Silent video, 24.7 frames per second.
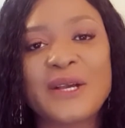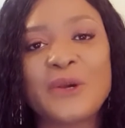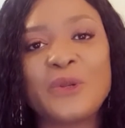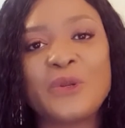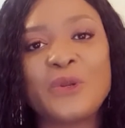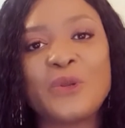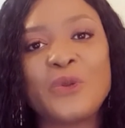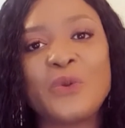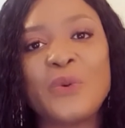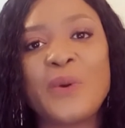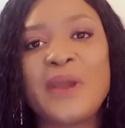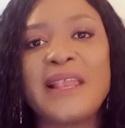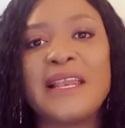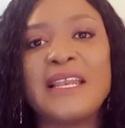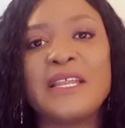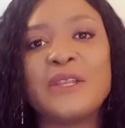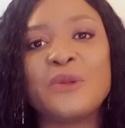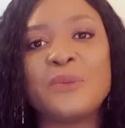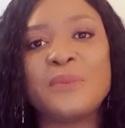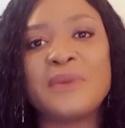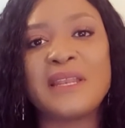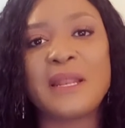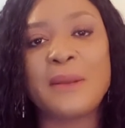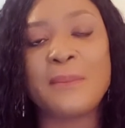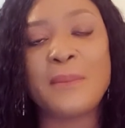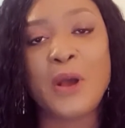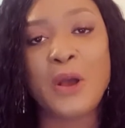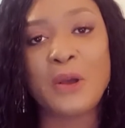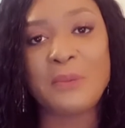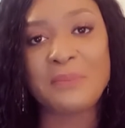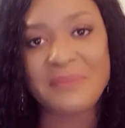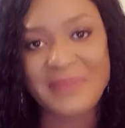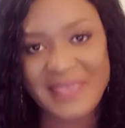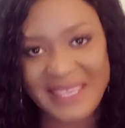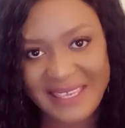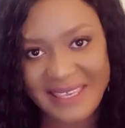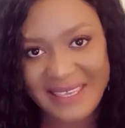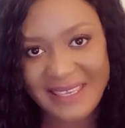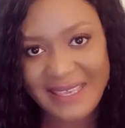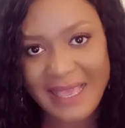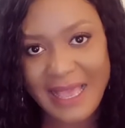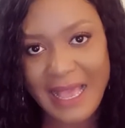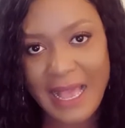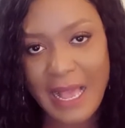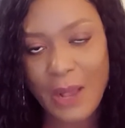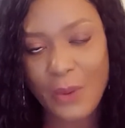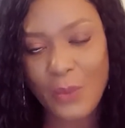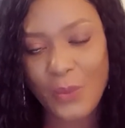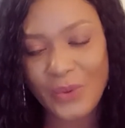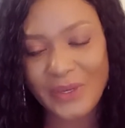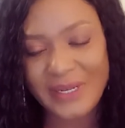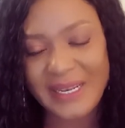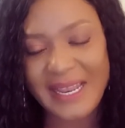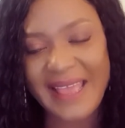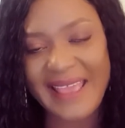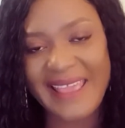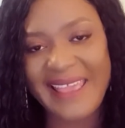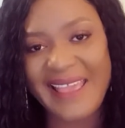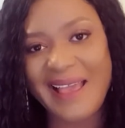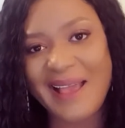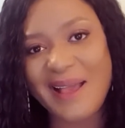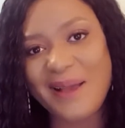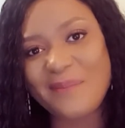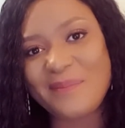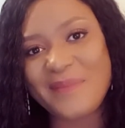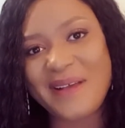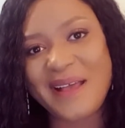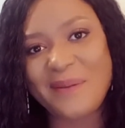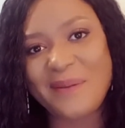are gonna know a little bit about me and what I am